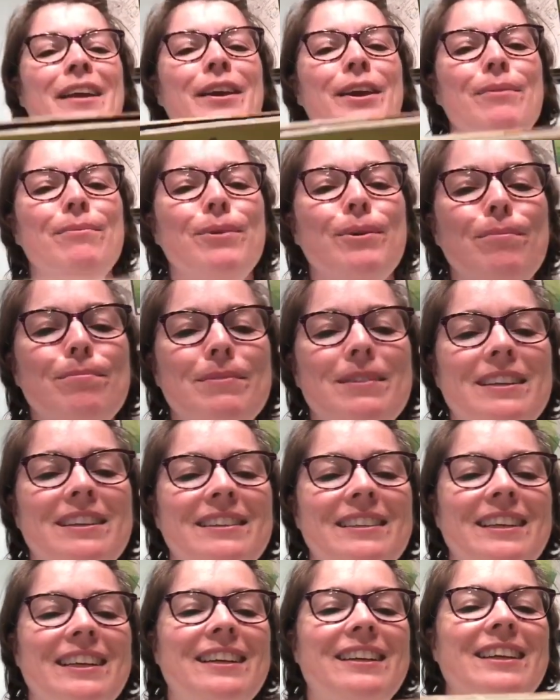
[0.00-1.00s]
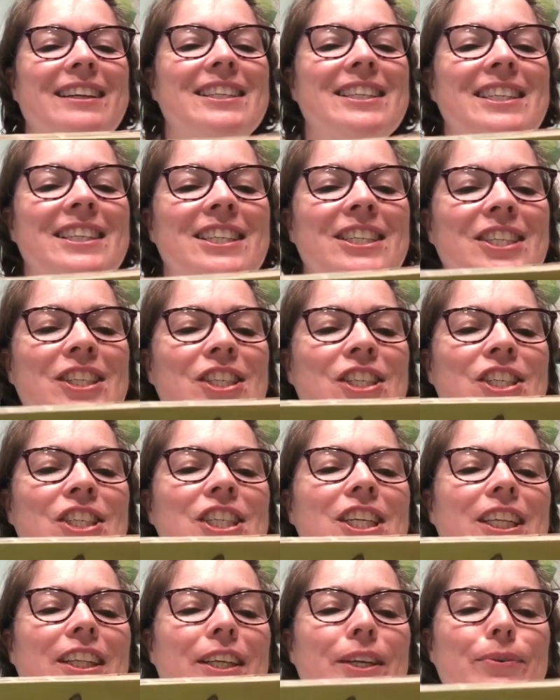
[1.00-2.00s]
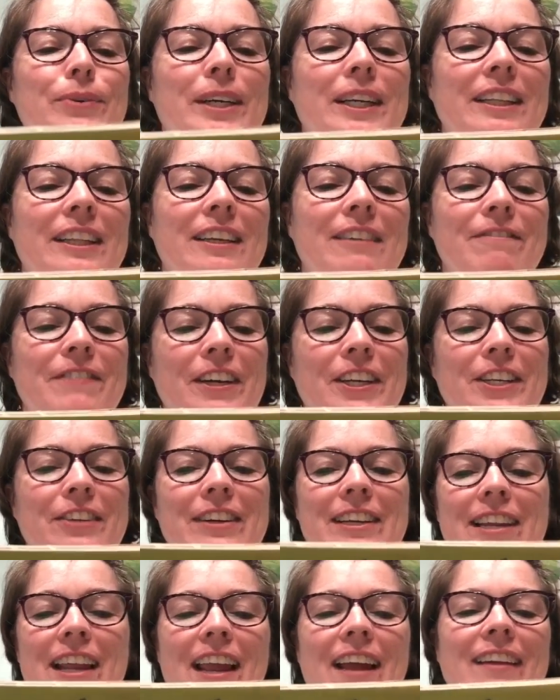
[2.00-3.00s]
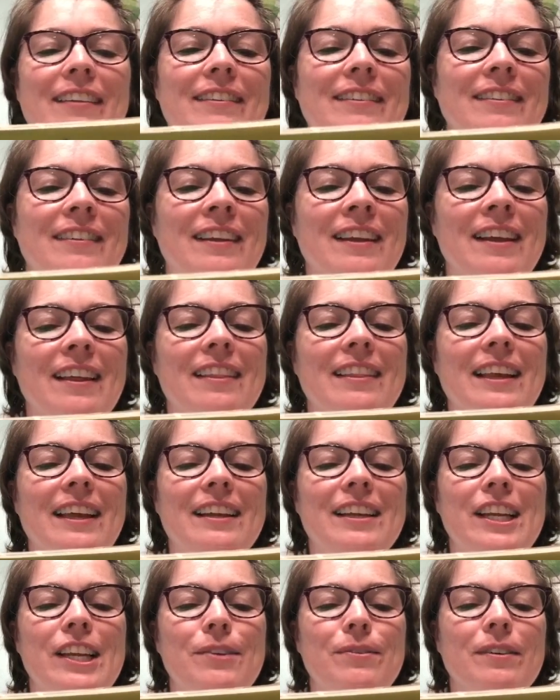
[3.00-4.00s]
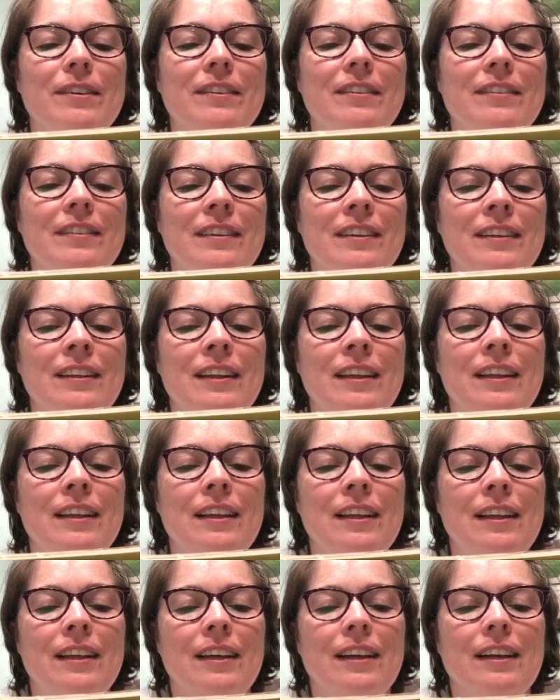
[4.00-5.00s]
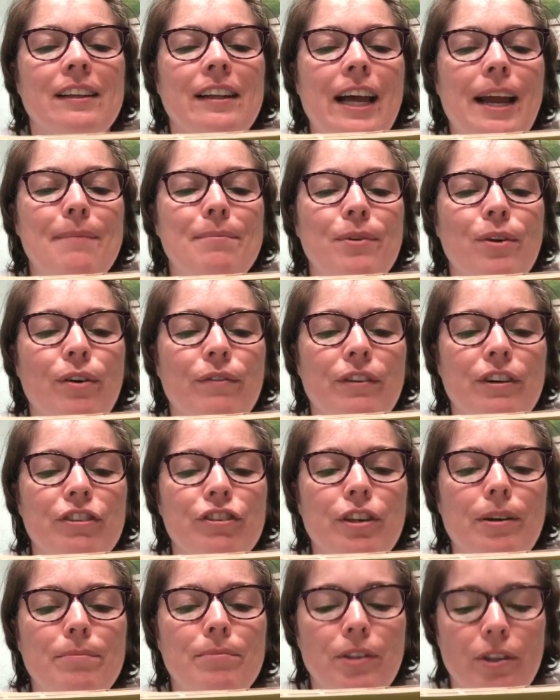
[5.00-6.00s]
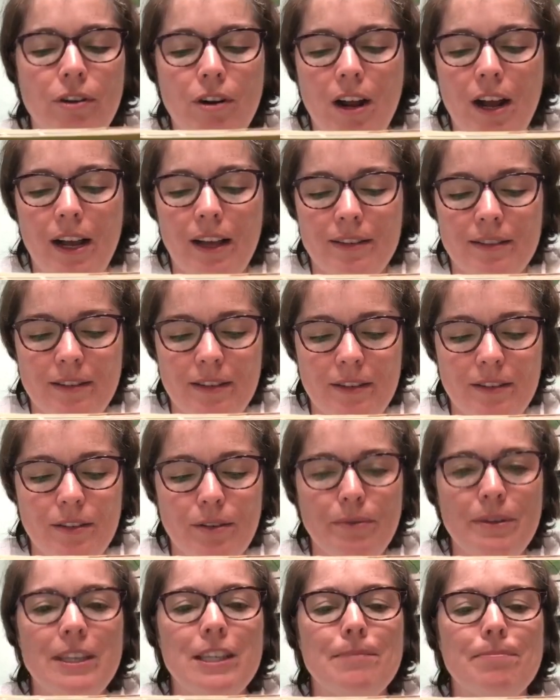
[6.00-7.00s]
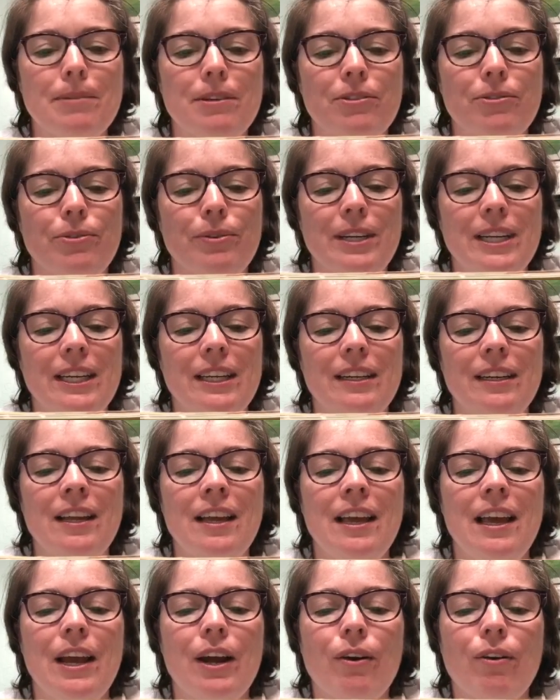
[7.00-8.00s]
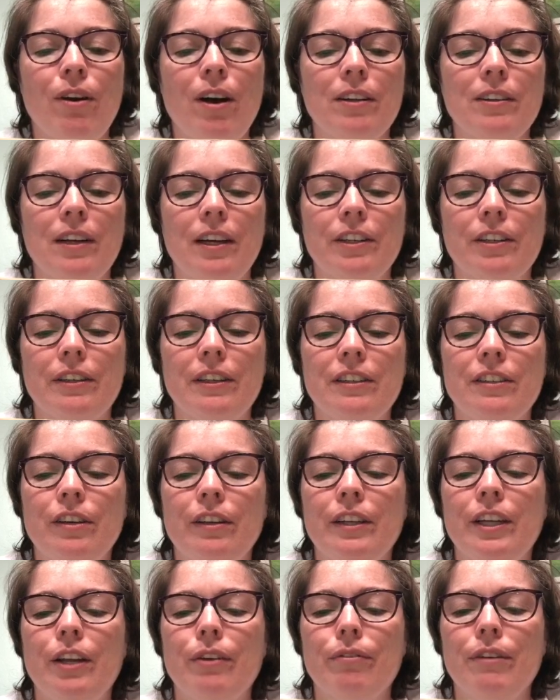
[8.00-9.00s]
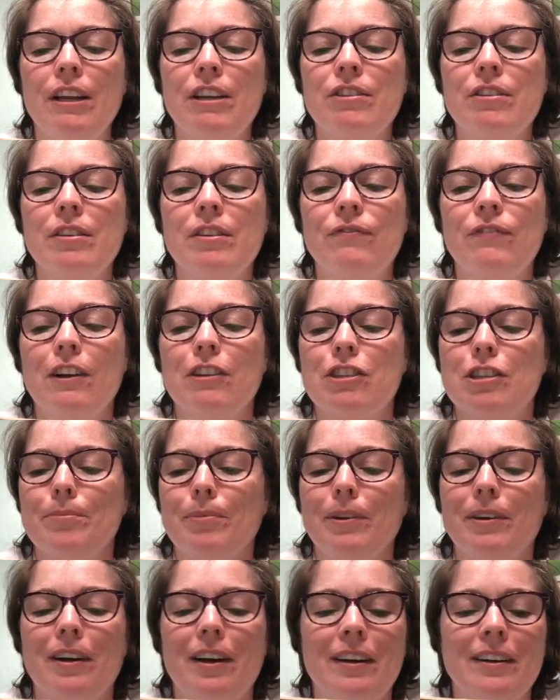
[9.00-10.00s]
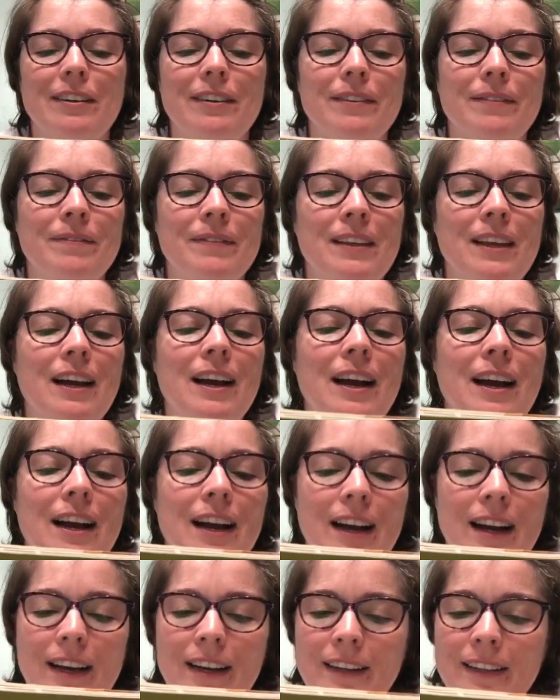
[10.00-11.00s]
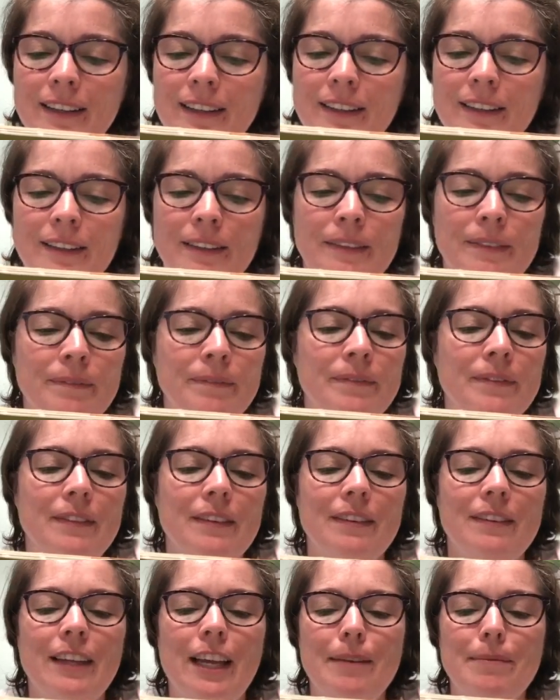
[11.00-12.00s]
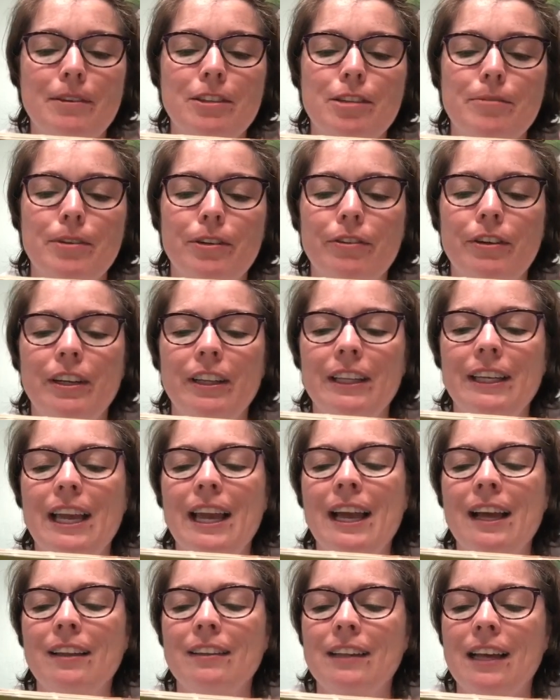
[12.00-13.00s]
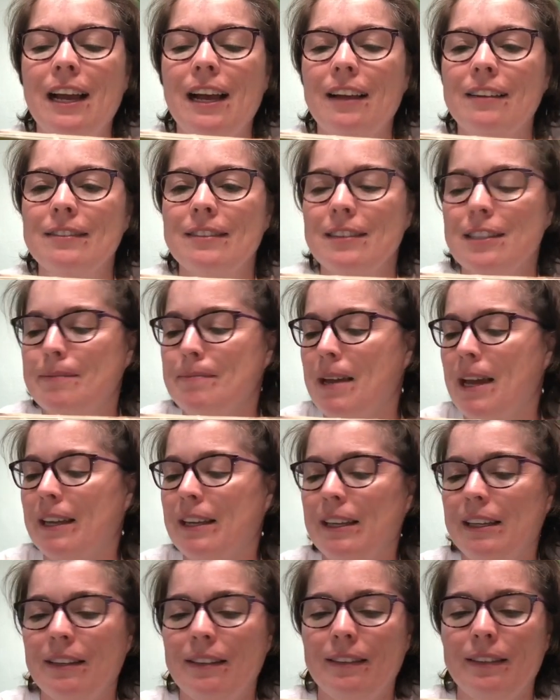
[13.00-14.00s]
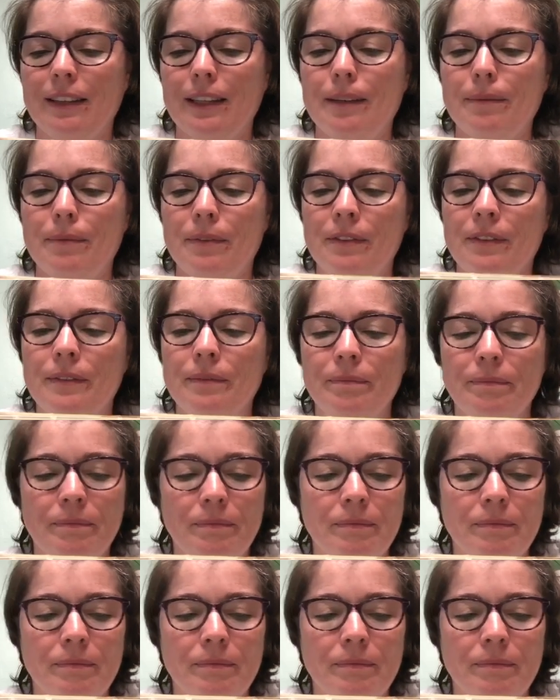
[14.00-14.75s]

He whooped and did a jiggly wiggly victory dance. Then he climbed over, jumped across, squeezed between, and crawled under until he reached his vegetable garden. Ha! Sighed Mr. McGreely, at last, smacking his lips.